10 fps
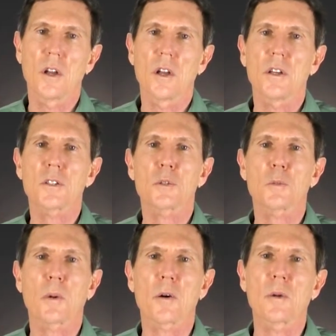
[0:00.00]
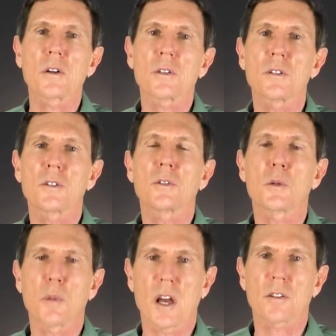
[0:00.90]
This is primarily due to
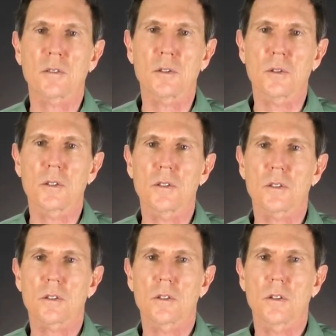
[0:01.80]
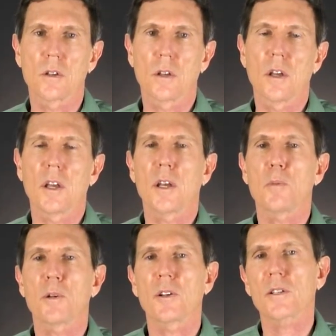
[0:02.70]
background noise. In a
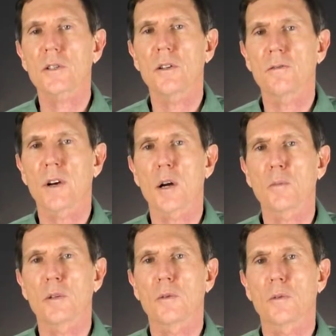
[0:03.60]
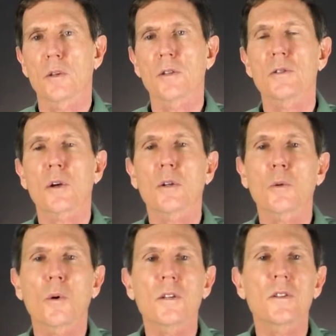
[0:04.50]
production environment where there's only
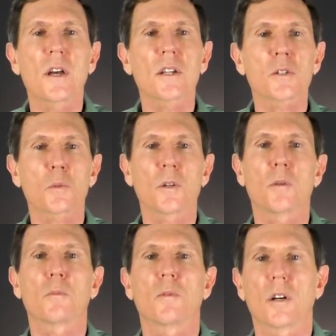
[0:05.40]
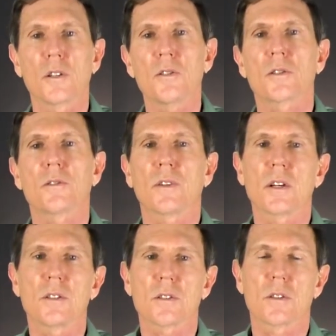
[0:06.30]
one test sweep on each
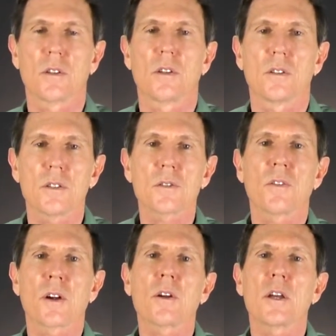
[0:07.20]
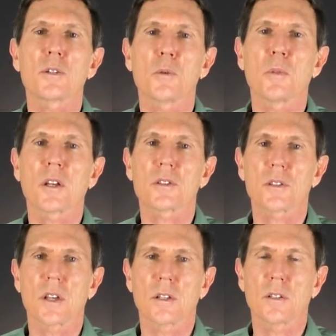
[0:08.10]
device, this variation makes
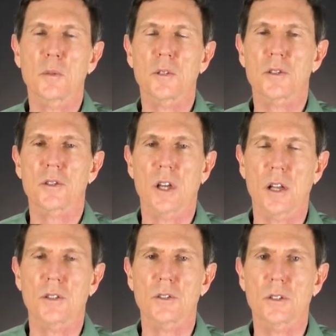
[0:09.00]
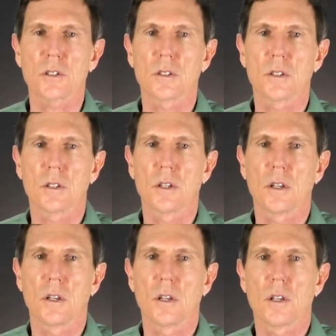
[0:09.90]
setting limits challenging.
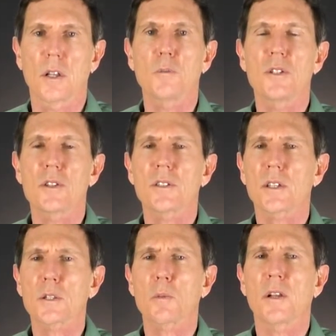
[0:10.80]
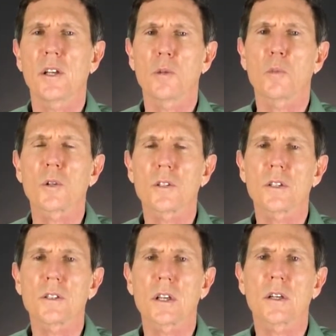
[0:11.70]
Let me just explain in more
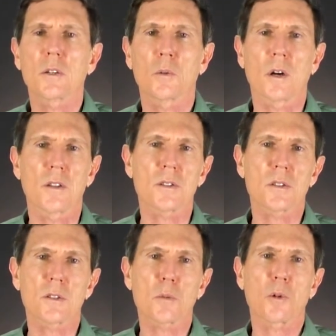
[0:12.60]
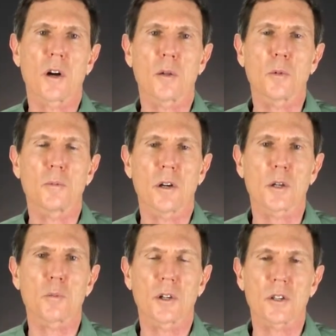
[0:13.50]
detail why this is a problem on
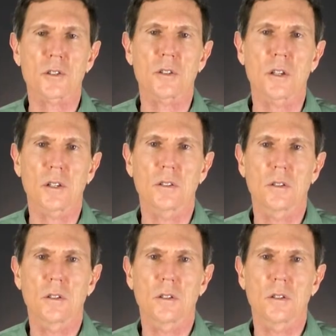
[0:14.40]
a production line.